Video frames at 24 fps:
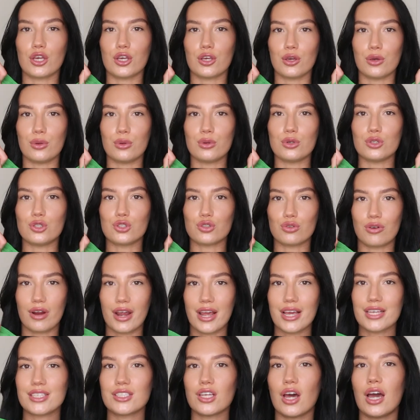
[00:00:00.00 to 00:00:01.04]
cute
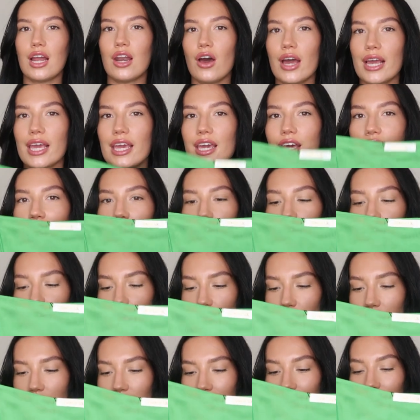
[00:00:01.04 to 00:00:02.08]
dress. I like it in the
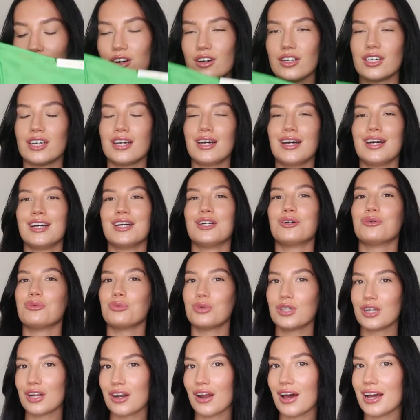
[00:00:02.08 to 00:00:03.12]
green.
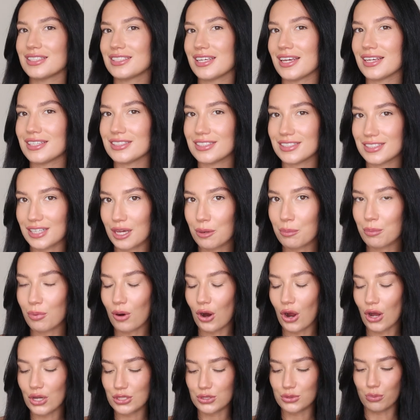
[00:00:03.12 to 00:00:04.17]
Would have liked it in
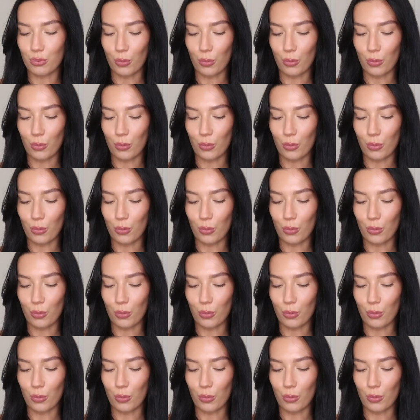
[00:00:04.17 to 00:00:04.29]
zebra as